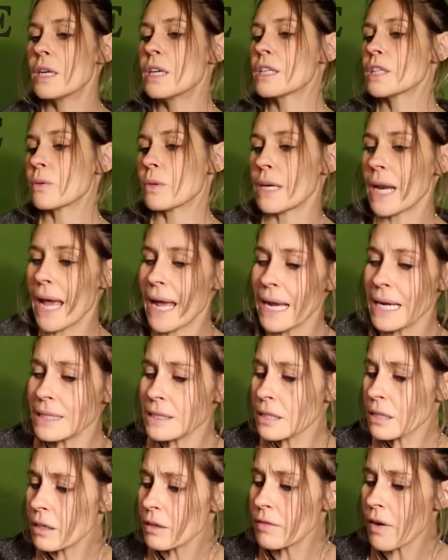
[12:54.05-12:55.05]
So an
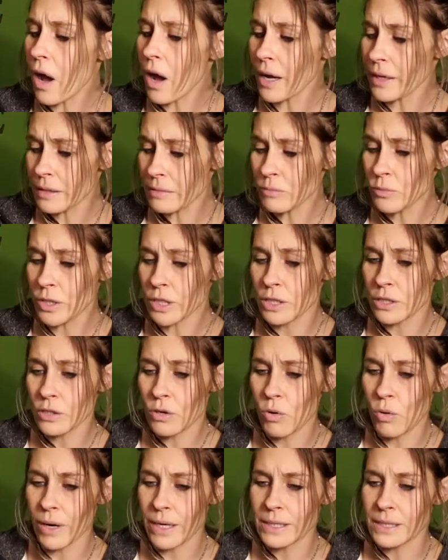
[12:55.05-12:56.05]
8 of autumn, which is
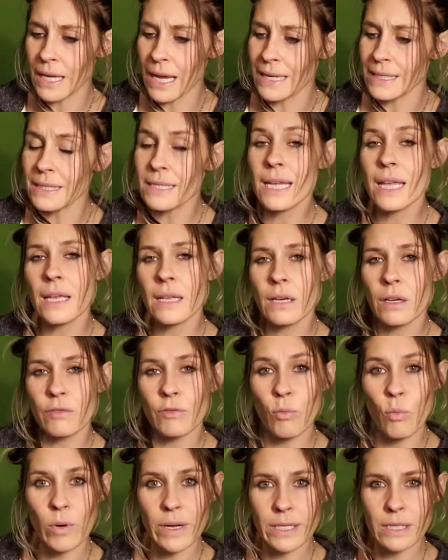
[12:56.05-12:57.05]
coins, and 10 of
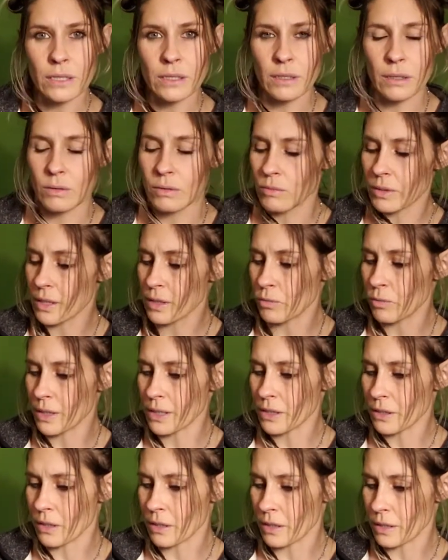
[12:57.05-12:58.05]
winter. What is
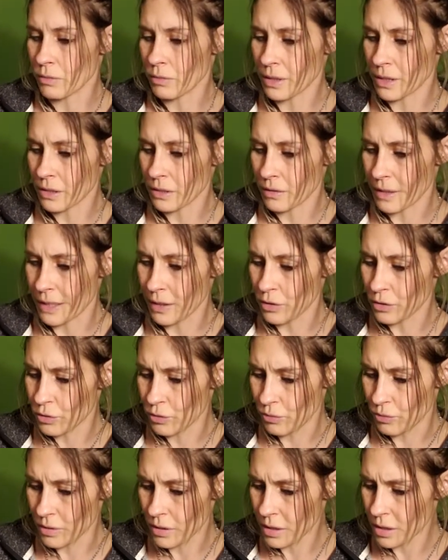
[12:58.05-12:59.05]
winter? Is winter like
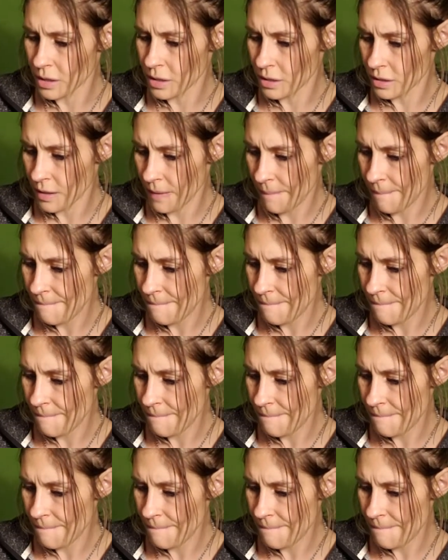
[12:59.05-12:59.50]
swords?